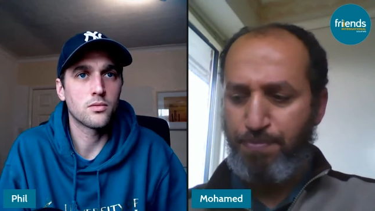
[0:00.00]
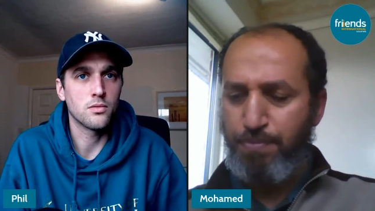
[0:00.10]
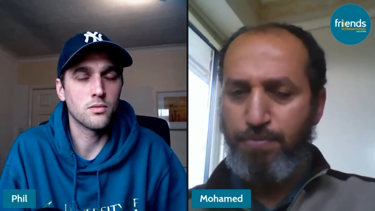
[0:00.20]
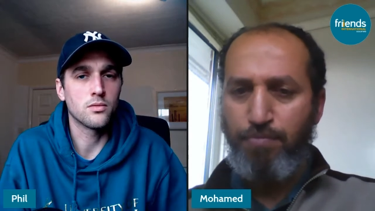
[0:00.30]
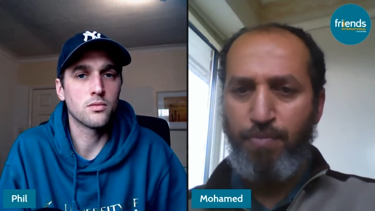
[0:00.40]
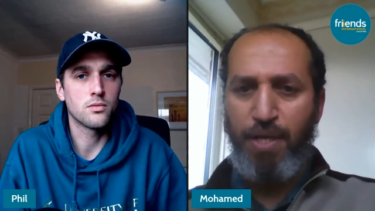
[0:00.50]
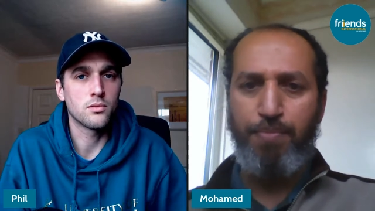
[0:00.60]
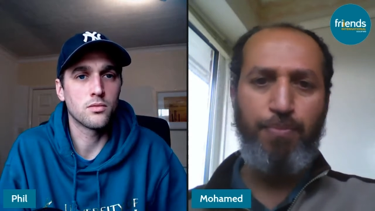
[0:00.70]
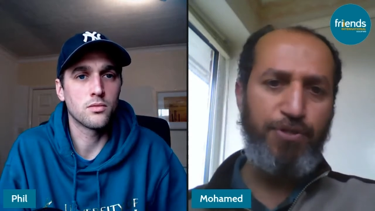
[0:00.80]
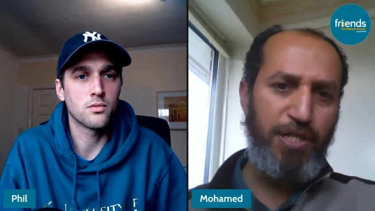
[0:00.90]
Speaker 1: Mm -hmm.
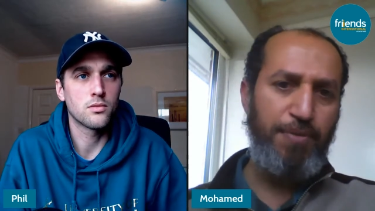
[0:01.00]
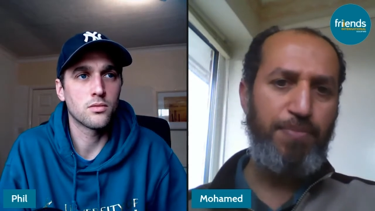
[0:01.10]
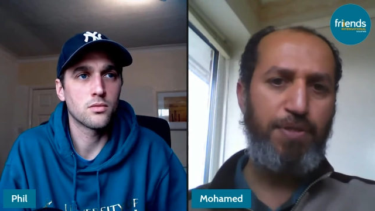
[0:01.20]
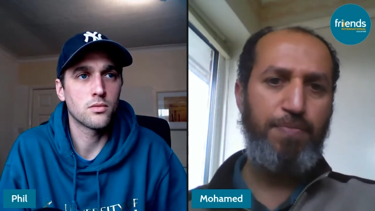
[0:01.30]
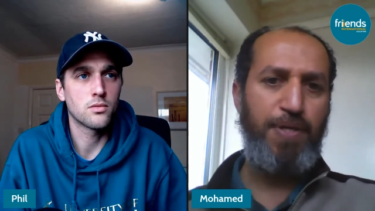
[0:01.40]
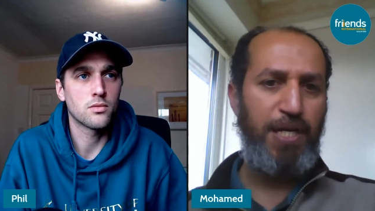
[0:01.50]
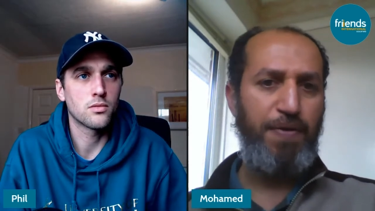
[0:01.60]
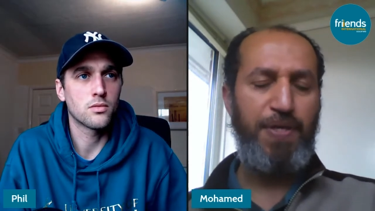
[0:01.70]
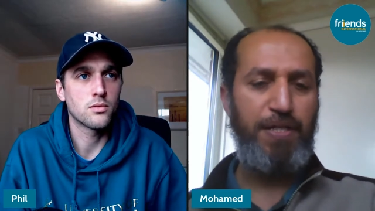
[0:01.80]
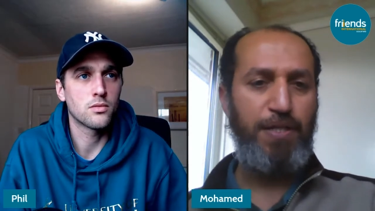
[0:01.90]
Muslims
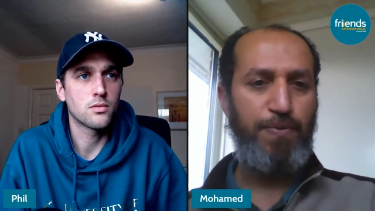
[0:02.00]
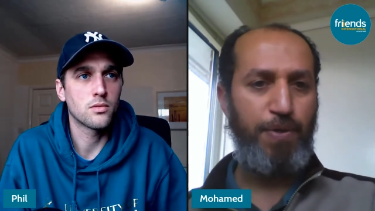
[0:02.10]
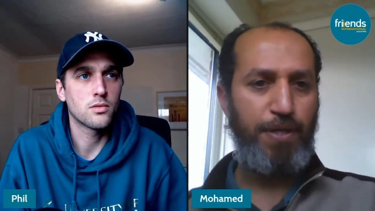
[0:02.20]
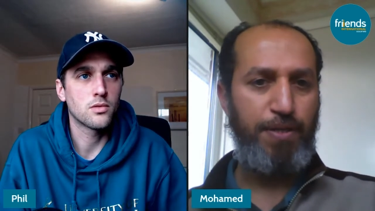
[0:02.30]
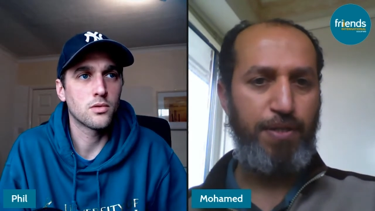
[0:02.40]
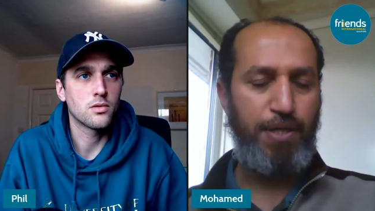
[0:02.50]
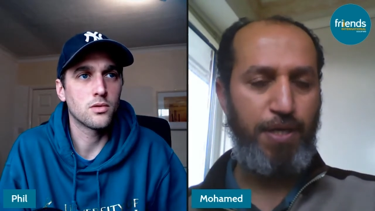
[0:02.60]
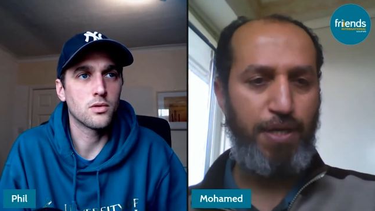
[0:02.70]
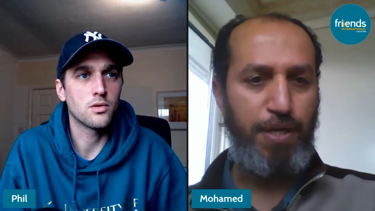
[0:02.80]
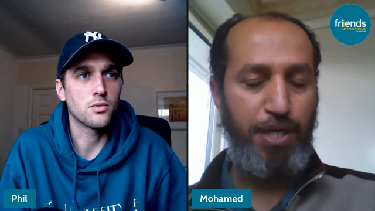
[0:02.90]
believe that it was
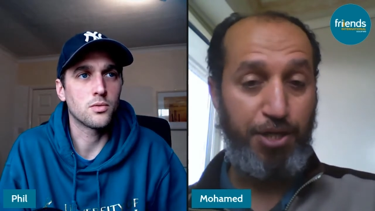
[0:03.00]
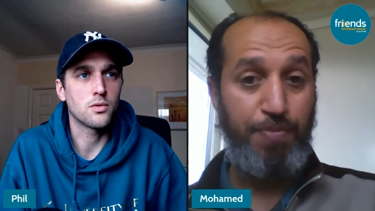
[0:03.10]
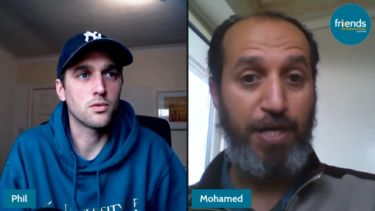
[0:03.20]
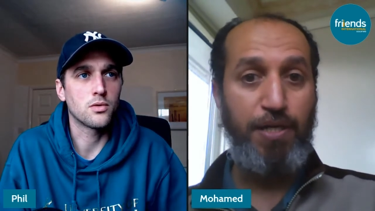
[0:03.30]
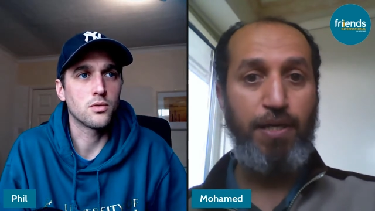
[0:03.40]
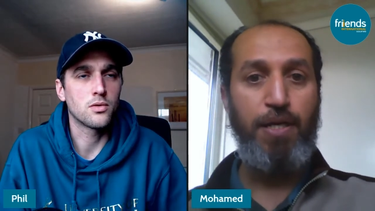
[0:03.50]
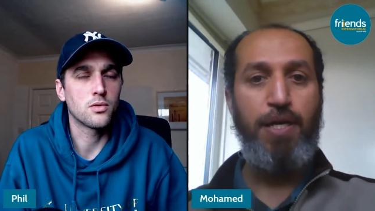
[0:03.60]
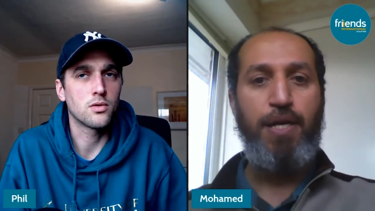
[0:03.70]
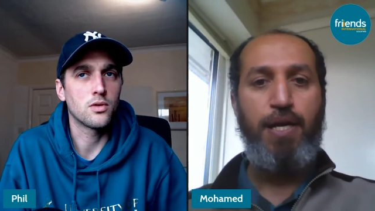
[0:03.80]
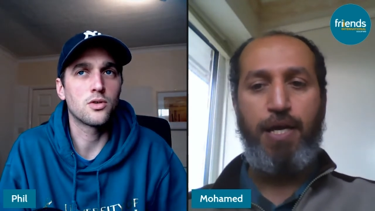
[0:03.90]
uh, Ishmael. Ishmael.
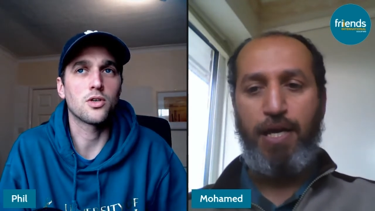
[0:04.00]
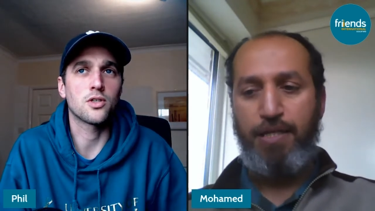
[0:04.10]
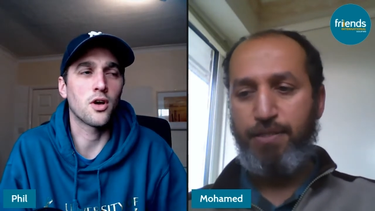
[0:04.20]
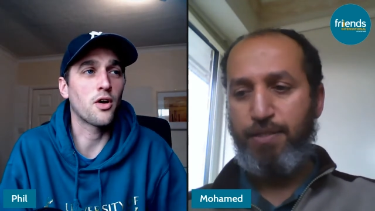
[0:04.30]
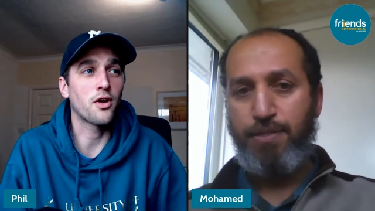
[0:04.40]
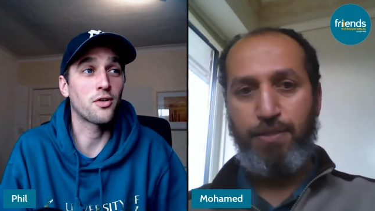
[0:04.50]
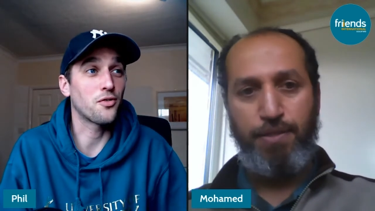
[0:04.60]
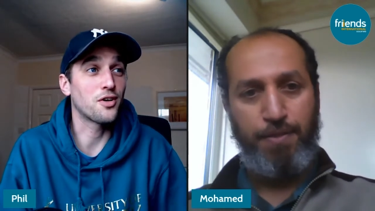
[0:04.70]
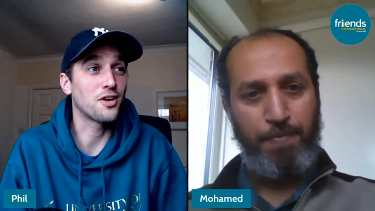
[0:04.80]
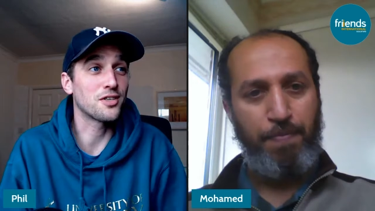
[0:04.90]
Speaker 2: Interesting. I, i
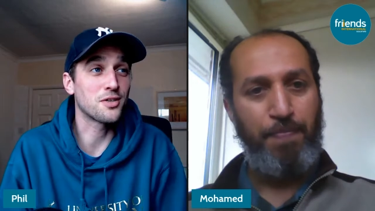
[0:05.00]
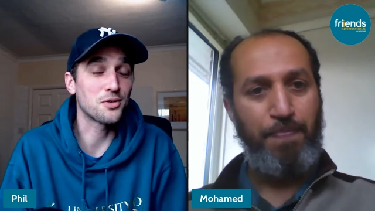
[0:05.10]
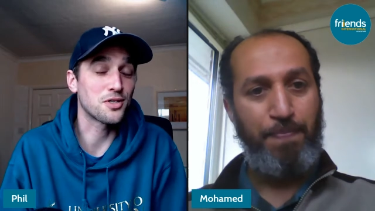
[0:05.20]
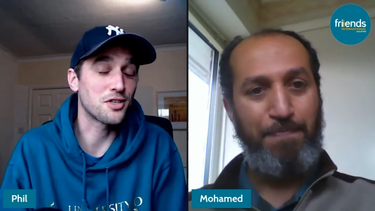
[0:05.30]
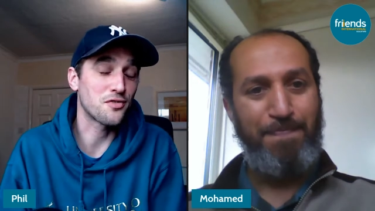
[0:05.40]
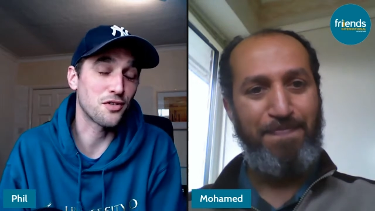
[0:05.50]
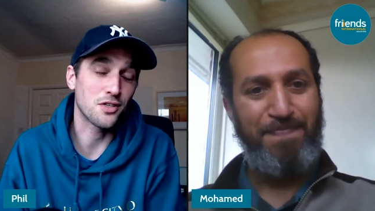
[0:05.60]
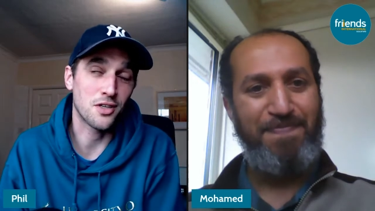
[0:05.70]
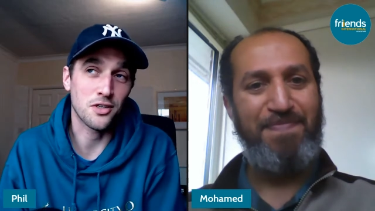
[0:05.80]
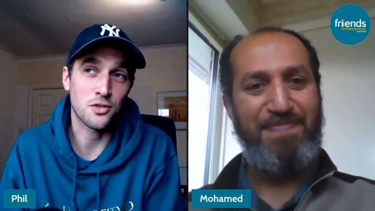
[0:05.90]
not realised there was a
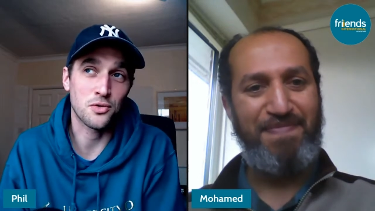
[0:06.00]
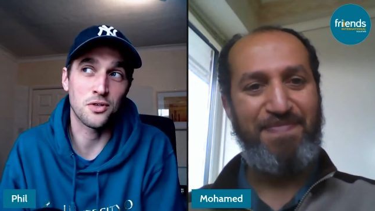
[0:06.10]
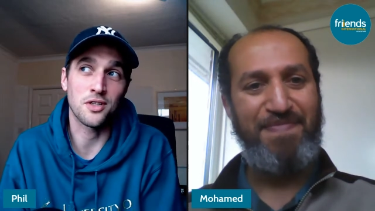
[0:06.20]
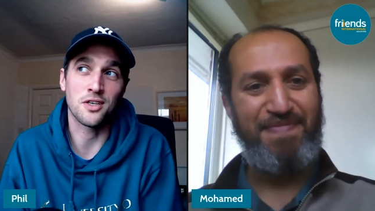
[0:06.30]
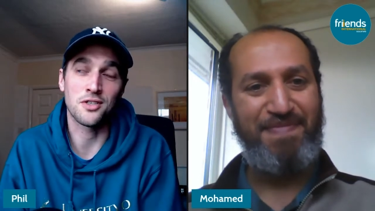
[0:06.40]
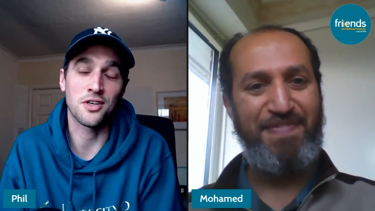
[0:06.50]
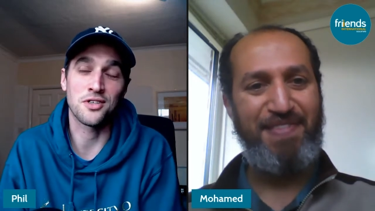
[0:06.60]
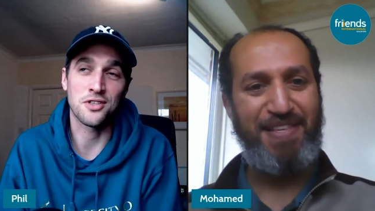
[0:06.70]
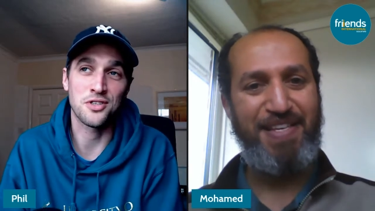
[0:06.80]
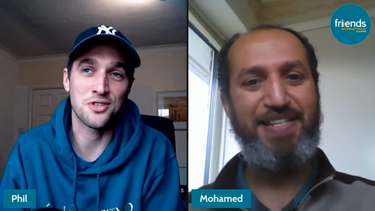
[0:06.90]
difference in that story there.
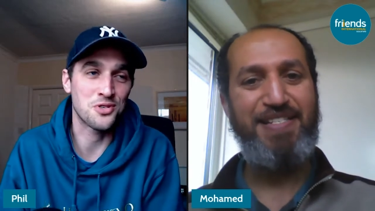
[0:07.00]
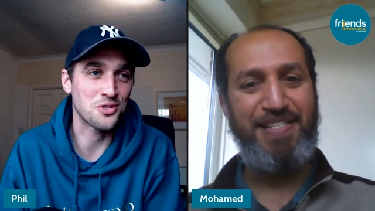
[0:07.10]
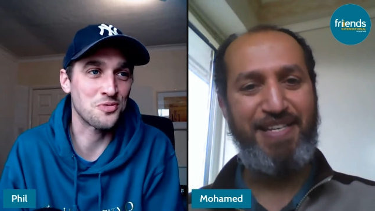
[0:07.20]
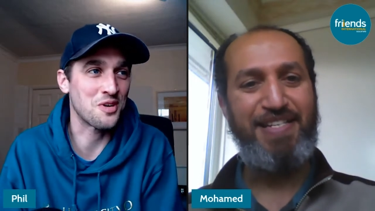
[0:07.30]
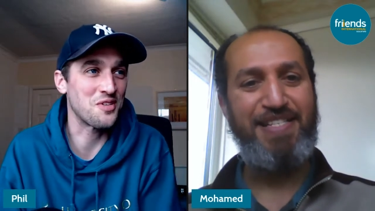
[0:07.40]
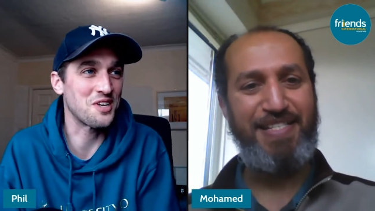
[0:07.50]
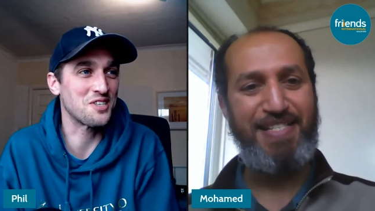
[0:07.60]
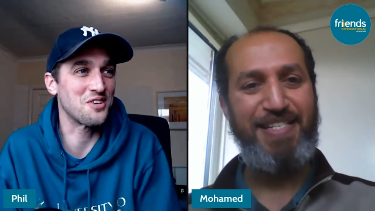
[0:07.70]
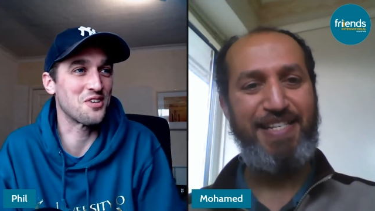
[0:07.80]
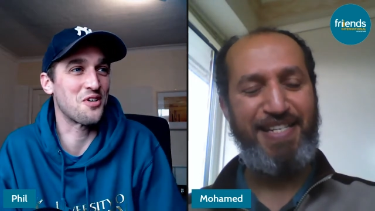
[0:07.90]
So that, that's an interesting. Maybe
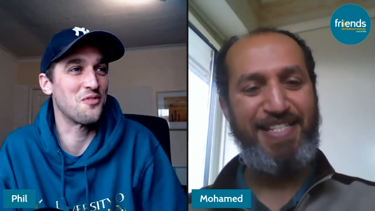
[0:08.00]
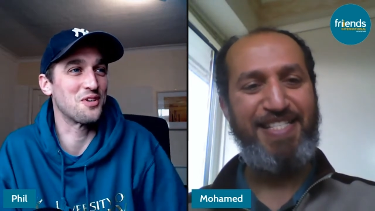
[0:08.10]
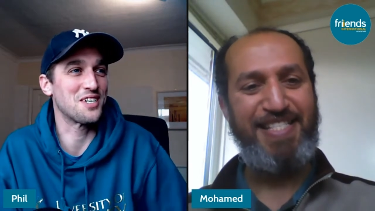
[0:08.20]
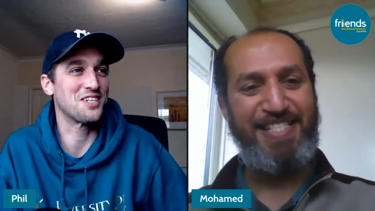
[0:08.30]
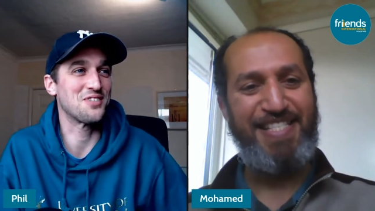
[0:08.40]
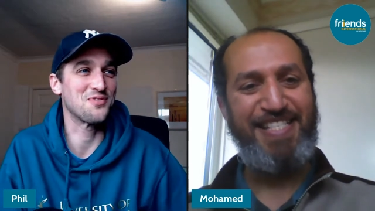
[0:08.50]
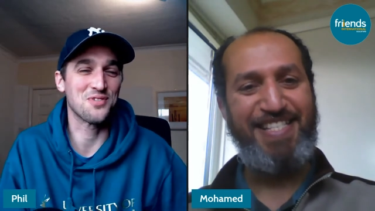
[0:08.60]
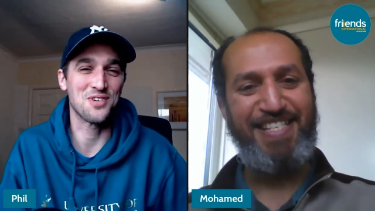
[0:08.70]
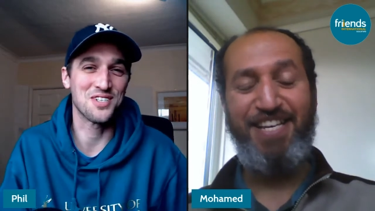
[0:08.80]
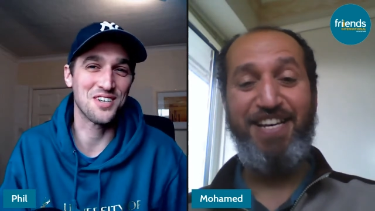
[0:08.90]
that's another conversation
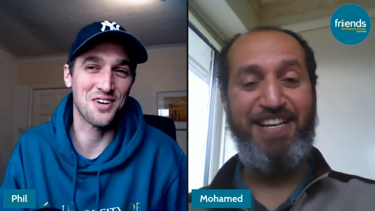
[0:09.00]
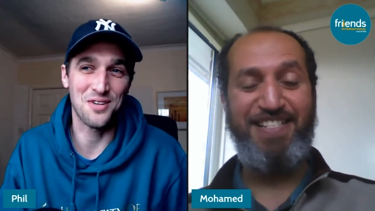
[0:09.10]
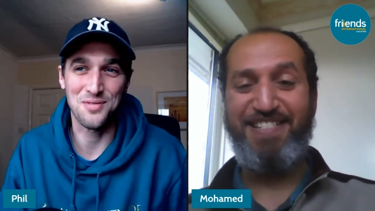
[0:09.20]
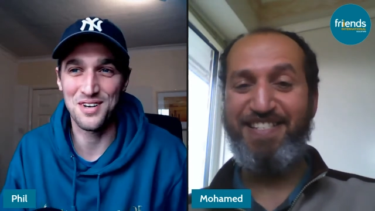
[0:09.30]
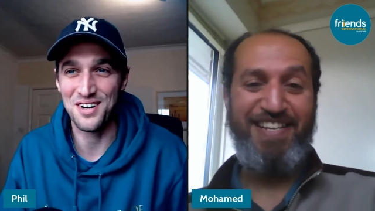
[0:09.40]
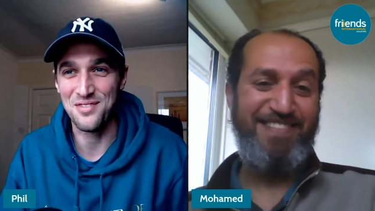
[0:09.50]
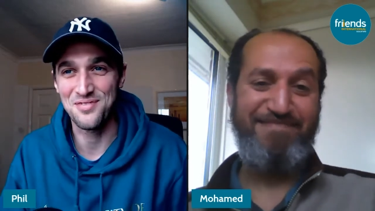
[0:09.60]
for us. Yeah, book club.